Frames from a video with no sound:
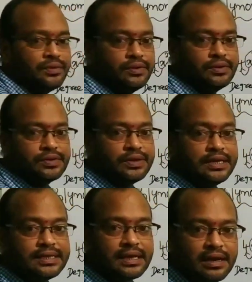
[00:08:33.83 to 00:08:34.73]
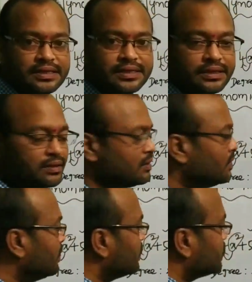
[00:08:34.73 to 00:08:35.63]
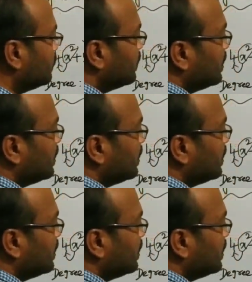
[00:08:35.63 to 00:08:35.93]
So that is a constant. So